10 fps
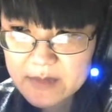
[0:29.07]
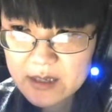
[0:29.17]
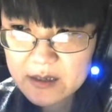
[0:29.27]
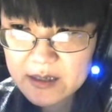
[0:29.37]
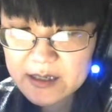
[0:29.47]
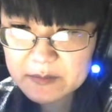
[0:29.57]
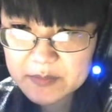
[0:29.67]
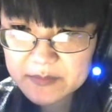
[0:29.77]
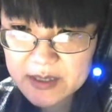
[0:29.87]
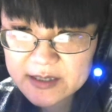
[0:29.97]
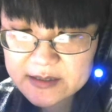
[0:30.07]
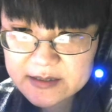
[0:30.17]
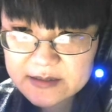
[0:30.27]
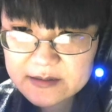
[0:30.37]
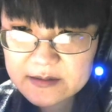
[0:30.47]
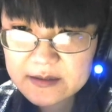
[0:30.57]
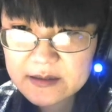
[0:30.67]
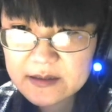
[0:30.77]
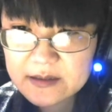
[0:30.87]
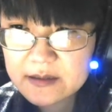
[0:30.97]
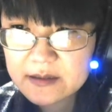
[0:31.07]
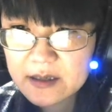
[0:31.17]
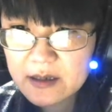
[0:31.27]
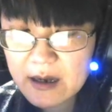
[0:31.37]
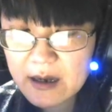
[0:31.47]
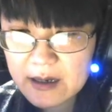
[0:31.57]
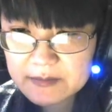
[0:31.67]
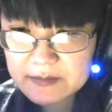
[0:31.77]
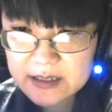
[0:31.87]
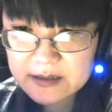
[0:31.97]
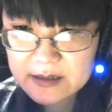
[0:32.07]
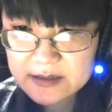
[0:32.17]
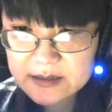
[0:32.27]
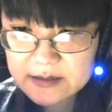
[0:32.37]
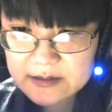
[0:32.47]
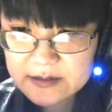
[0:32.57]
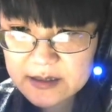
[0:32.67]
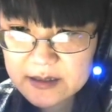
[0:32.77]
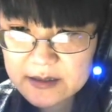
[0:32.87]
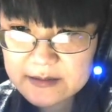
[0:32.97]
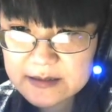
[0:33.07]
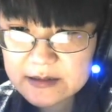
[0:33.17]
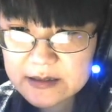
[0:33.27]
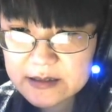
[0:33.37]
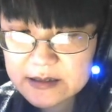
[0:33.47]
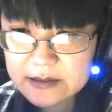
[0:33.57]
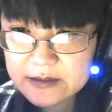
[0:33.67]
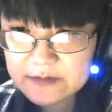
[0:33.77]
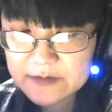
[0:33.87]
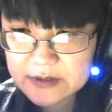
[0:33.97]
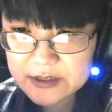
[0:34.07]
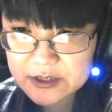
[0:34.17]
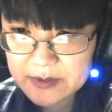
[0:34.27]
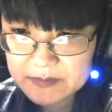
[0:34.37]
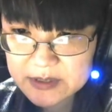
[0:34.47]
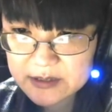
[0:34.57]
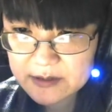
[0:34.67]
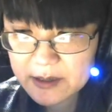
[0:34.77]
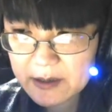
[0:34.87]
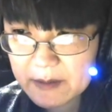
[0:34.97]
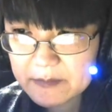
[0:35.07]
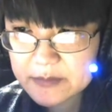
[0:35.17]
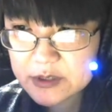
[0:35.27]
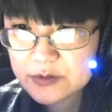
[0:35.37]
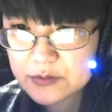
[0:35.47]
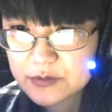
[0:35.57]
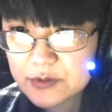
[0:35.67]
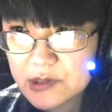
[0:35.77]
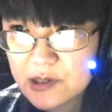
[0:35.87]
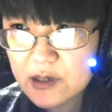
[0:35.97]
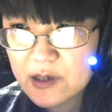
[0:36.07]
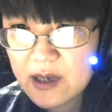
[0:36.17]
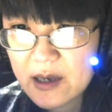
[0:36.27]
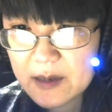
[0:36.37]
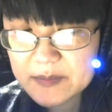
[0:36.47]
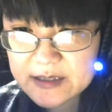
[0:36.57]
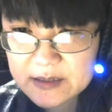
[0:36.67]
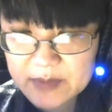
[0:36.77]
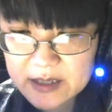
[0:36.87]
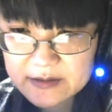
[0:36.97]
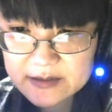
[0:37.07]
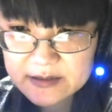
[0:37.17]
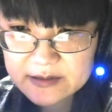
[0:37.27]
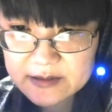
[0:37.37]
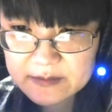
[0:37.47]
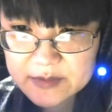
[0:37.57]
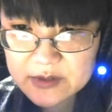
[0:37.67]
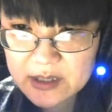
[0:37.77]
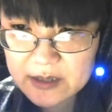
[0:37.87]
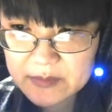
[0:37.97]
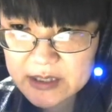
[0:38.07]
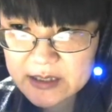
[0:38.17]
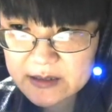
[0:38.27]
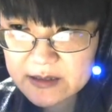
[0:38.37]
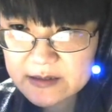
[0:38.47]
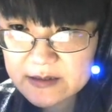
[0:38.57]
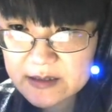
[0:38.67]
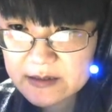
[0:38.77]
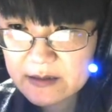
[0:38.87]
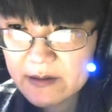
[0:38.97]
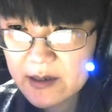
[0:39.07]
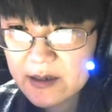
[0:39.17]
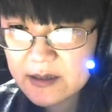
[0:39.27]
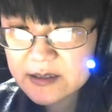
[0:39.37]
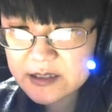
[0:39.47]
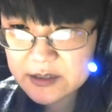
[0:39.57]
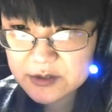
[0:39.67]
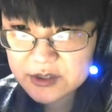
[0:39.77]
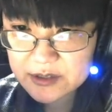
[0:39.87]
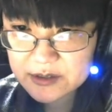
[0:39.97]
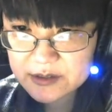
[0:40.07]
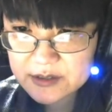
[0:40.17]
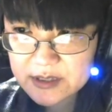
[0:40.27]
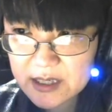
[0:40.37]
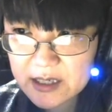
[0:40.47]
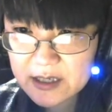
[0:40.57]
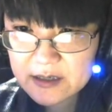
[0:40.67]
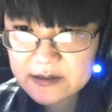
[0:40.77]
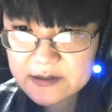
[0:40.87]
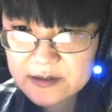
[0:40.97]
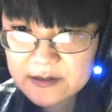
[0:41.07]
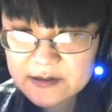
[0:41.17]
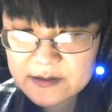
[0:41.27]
implement the object classes and the different scripts to update the battle system to accommodate like the skill triggers and the